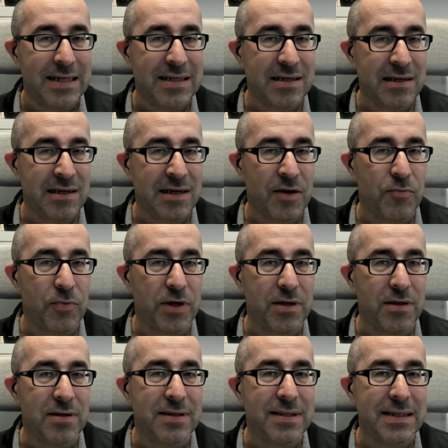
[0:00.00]
time
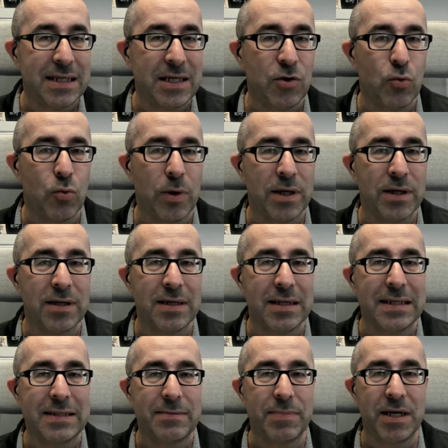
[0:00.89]
when
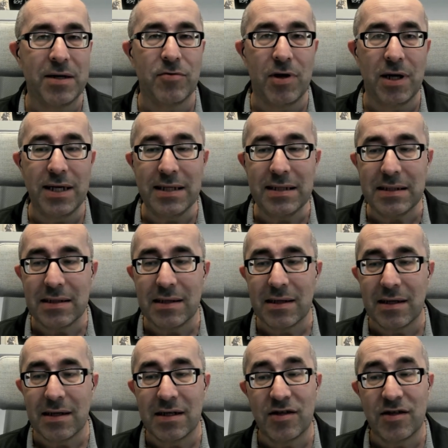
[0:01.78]
CU1 is being released,